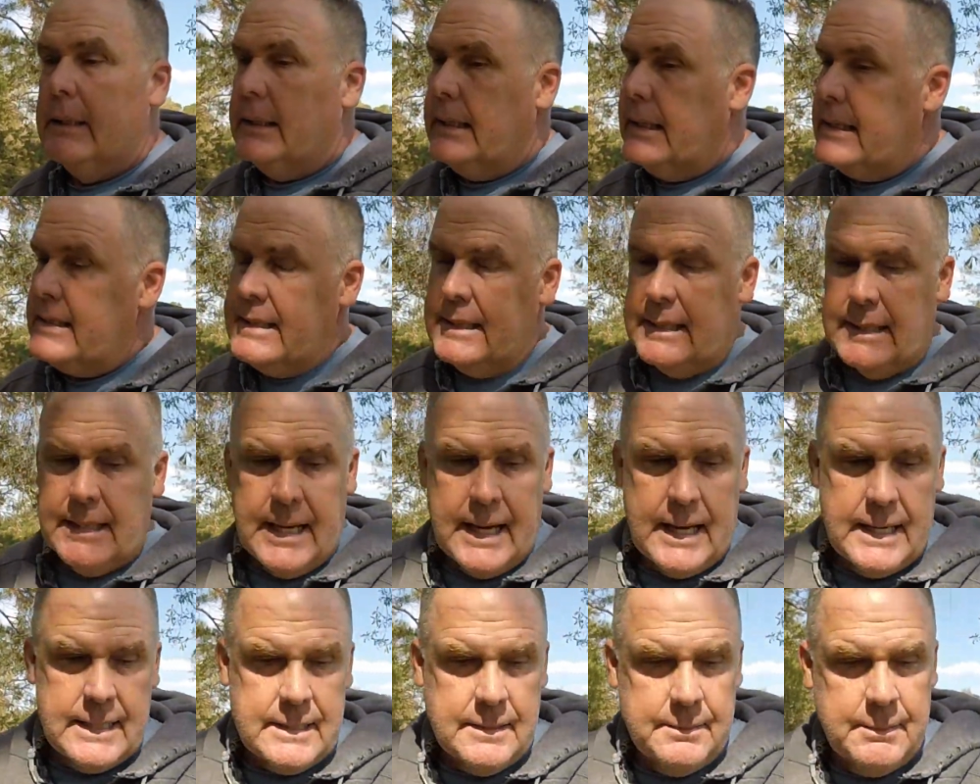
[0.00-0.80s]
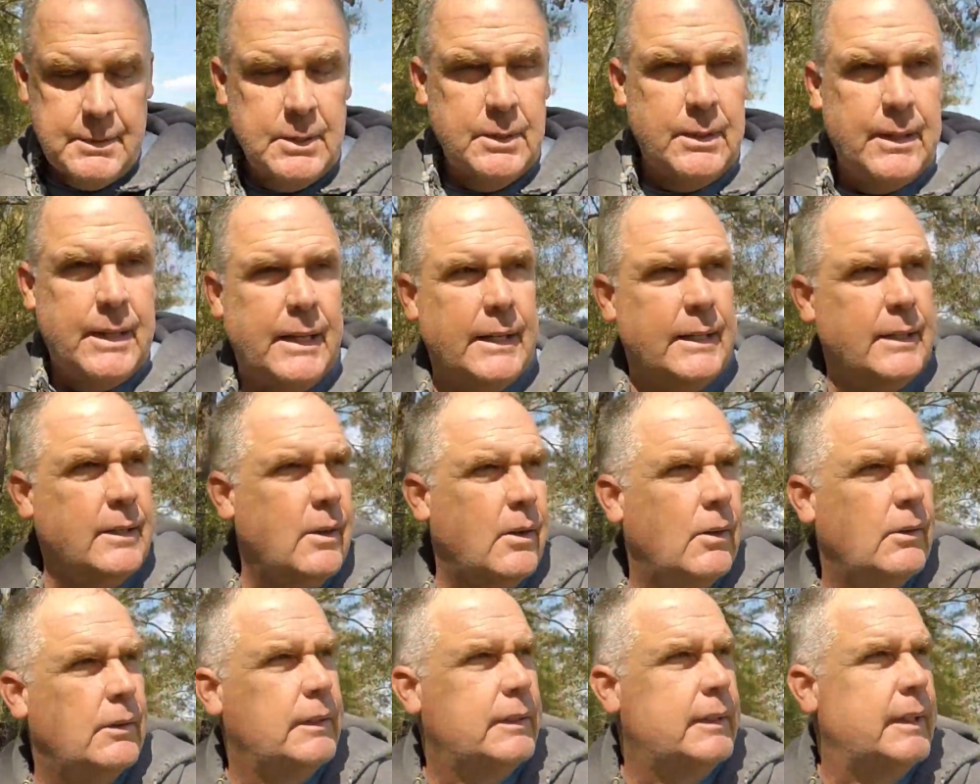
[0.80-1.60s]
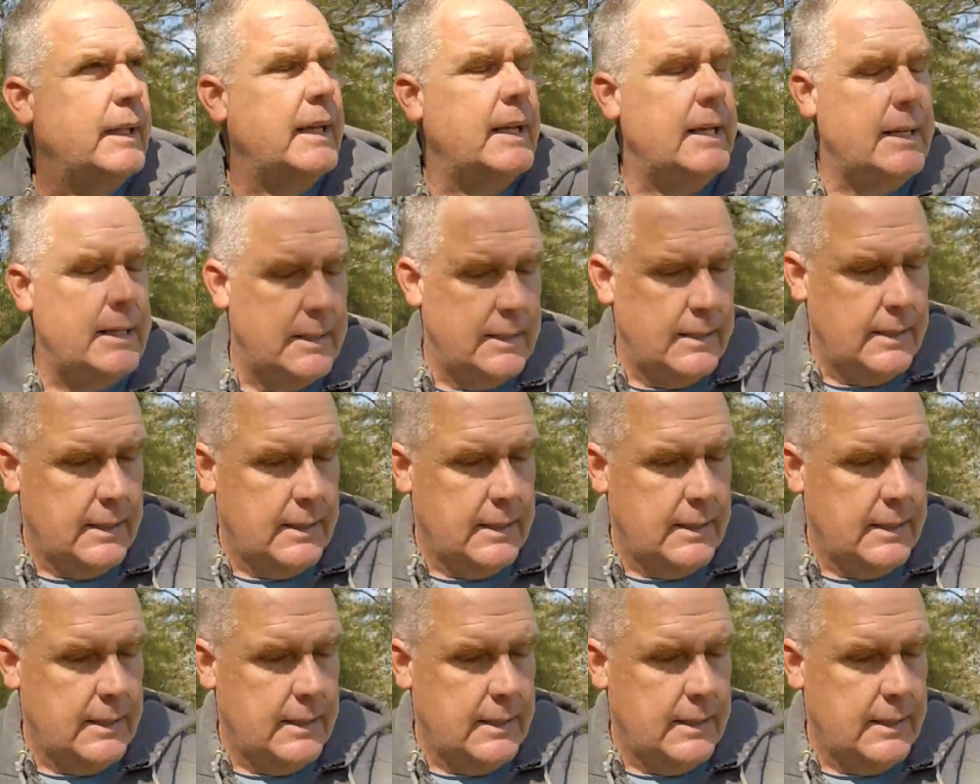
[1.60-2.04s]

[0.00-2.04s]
That's it, guys. I'm gonna go ahead and call it a day.